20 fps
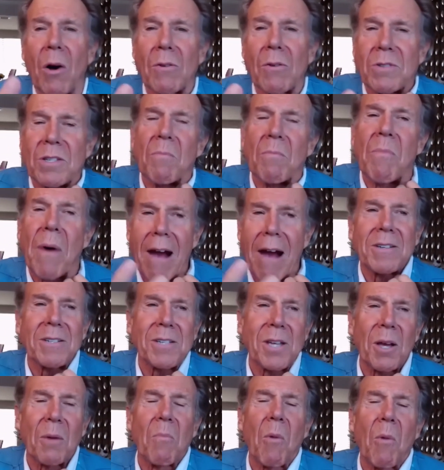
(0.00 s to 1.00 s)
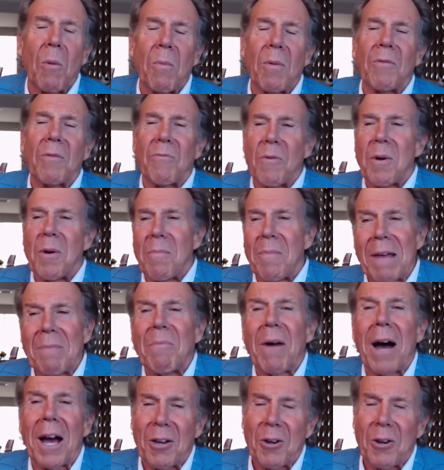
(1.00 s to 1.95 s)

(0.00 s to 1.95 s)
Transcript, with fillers: most embarrassing moment for me. Yes.